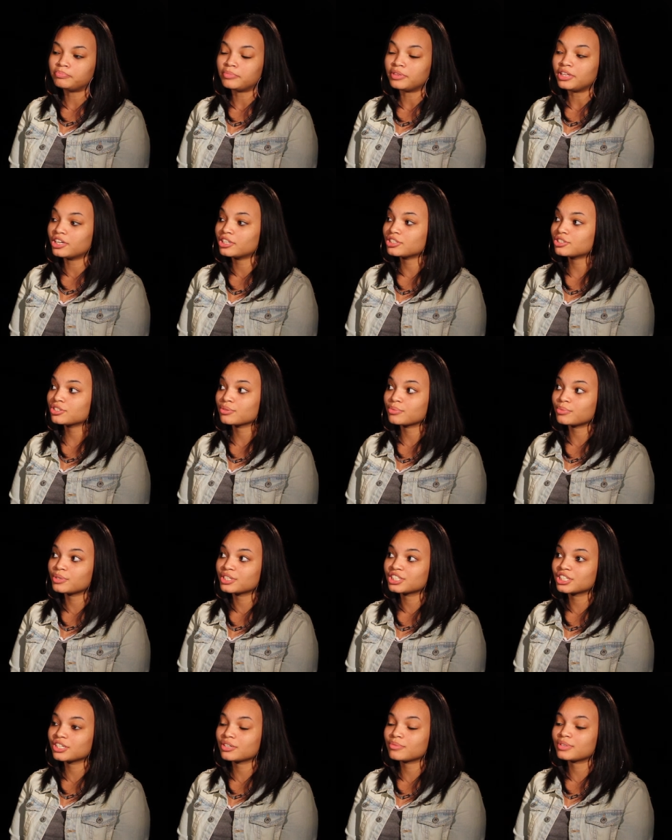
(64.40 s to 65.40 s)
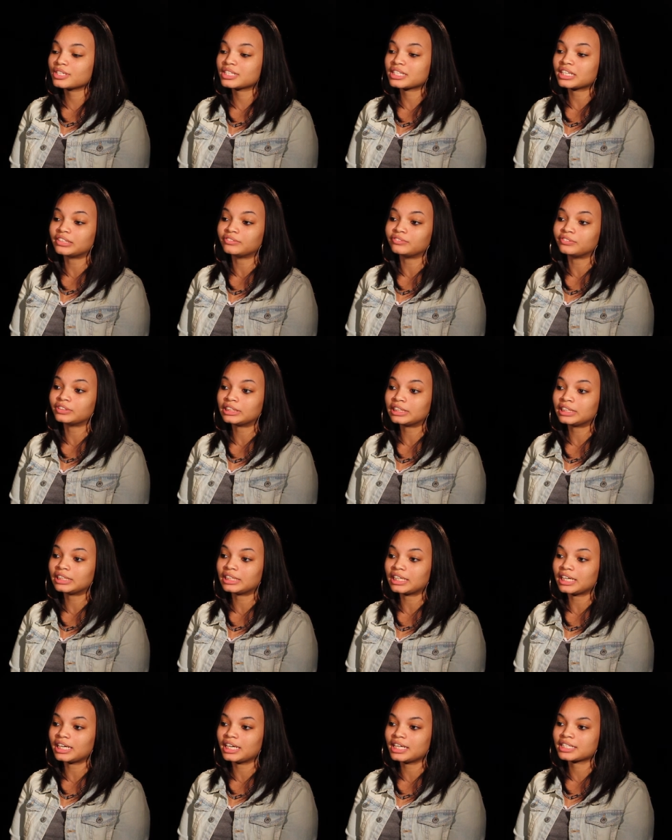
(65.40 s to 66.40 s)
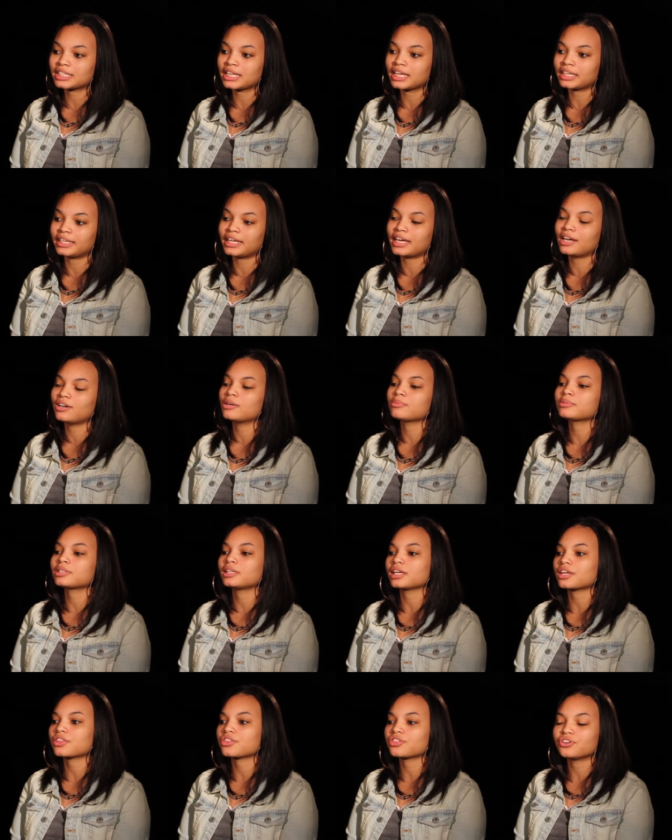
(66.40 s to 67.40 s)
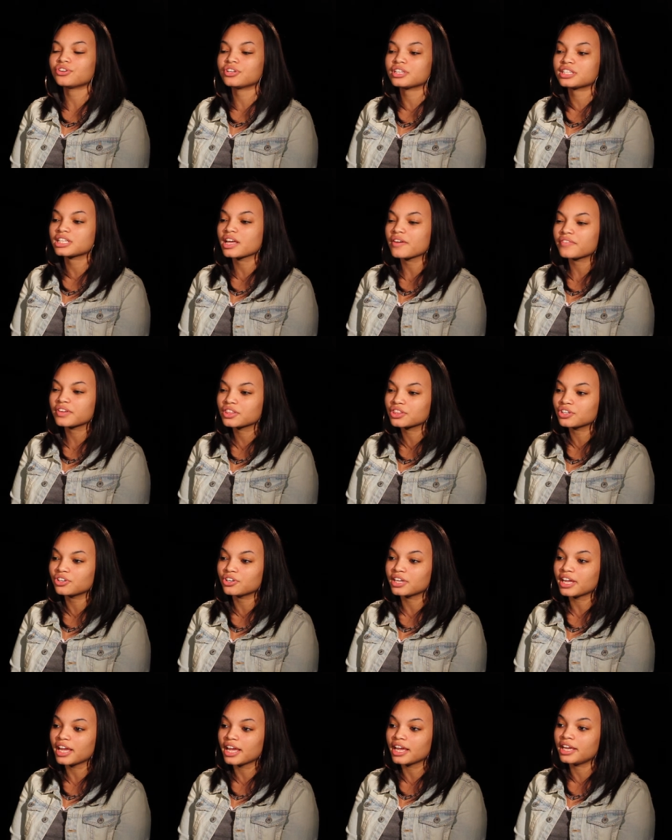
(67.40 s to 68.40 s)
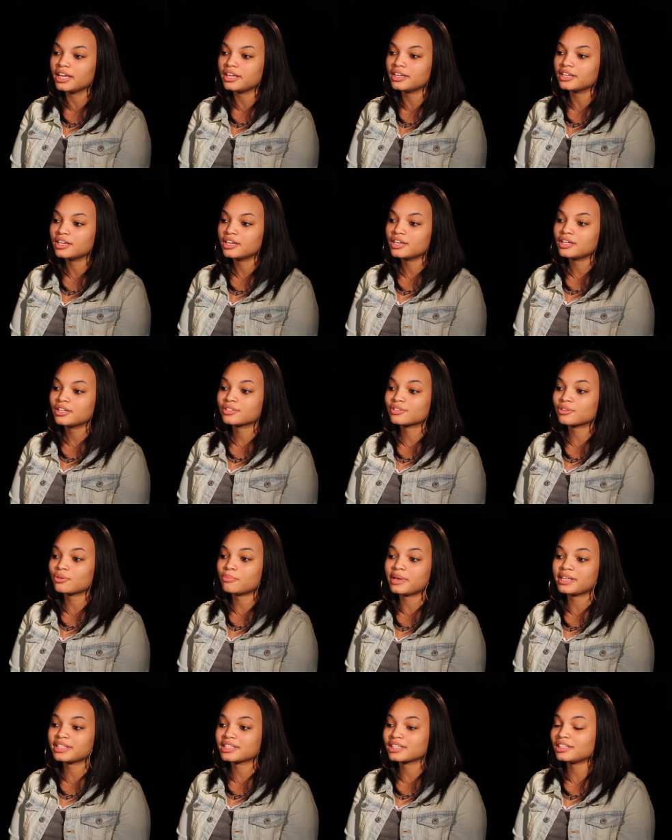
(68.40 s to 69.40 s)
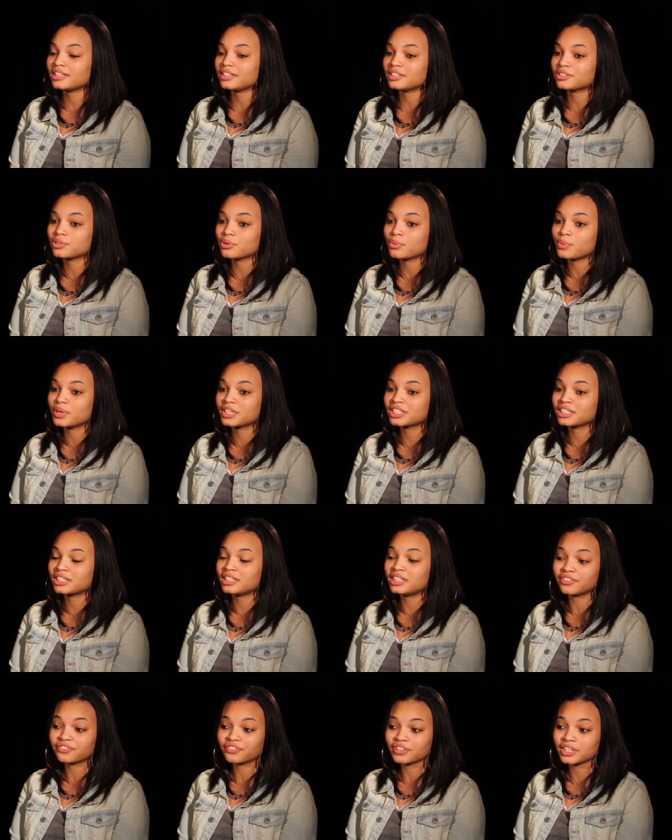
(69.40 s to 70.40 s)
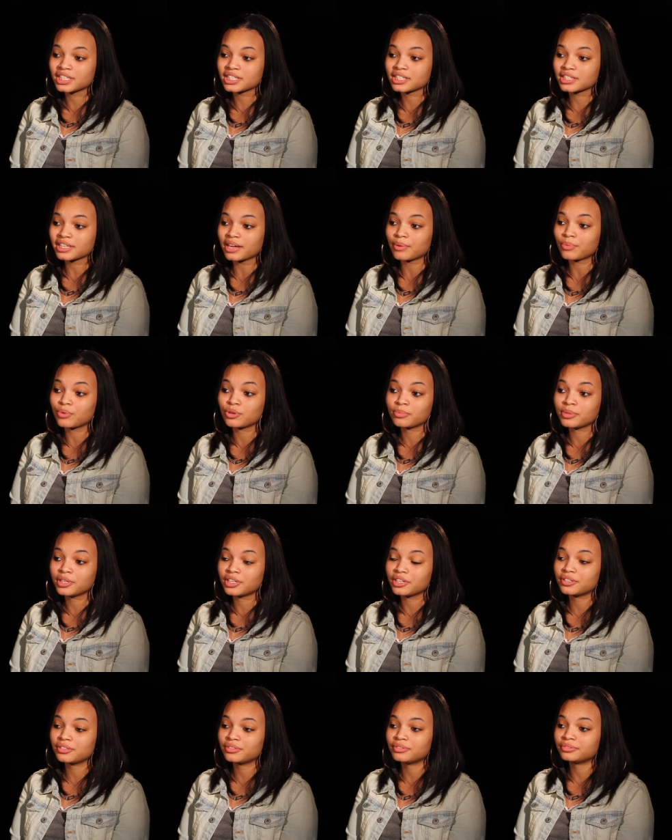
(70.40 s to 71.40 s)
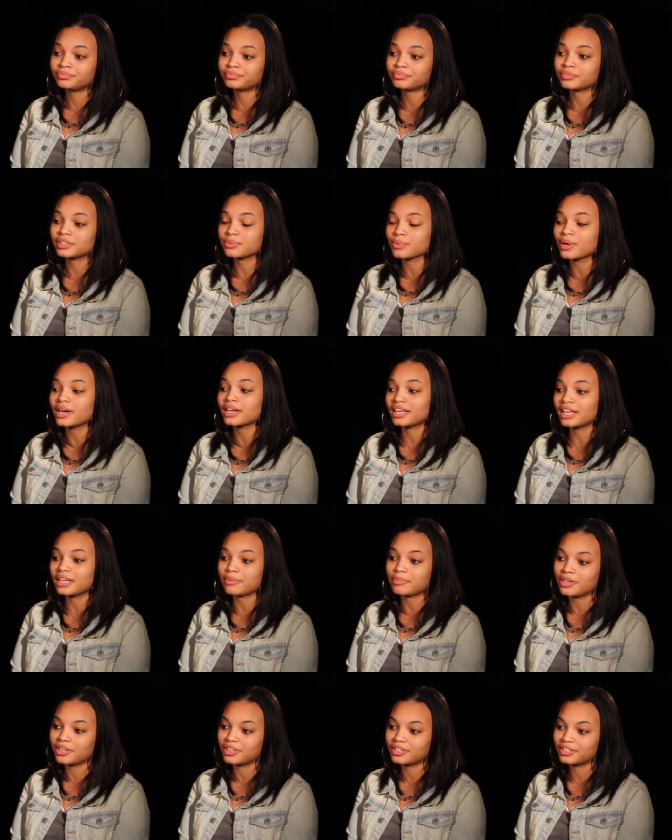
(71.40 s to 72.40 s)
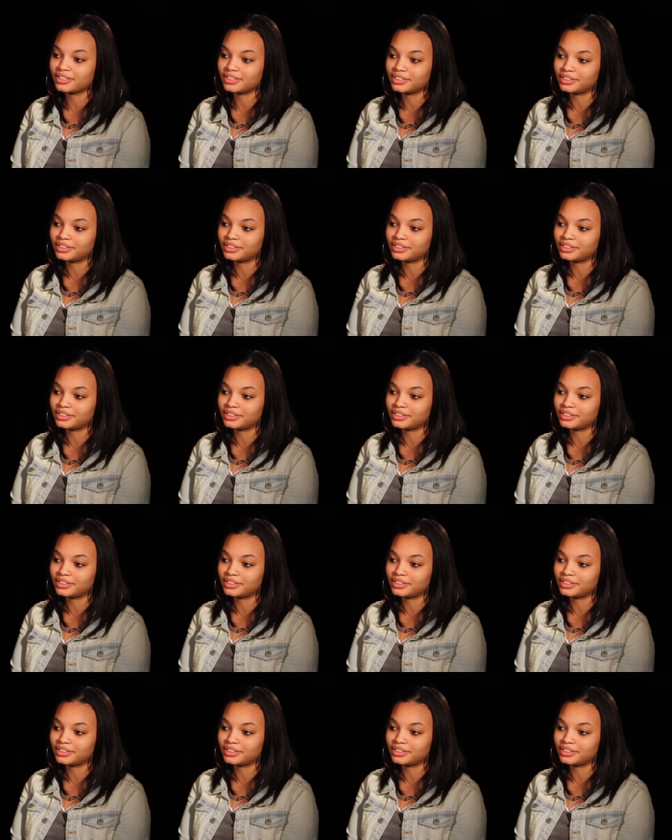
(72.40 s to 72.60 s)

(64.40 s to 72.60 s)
Their tuition was really a lot. It's like now up to like 37, 38. Mm -hmm. So mm-hmm. basically, the tuition difference at WilmU is why I came here.